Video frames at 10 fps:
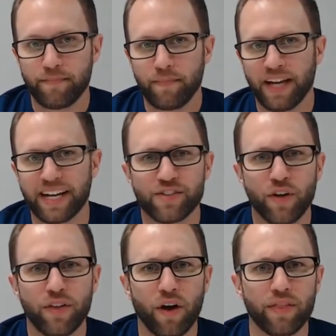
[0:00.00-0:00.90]
guess
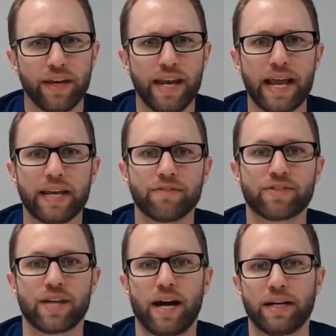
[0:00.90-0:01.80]
on the negative
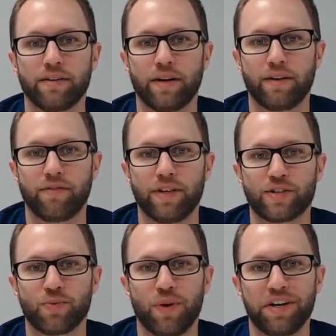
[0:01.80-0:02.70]
side of
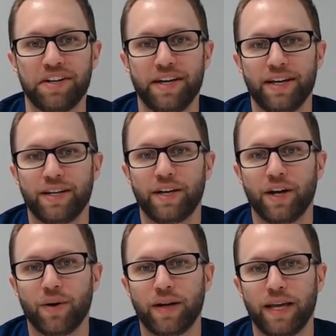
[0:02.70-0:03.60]
this one, you
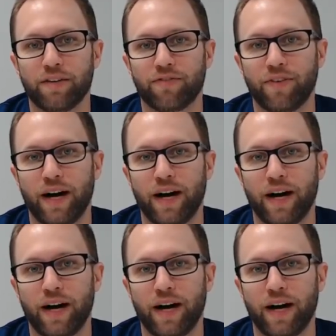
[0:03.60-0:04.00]
know, if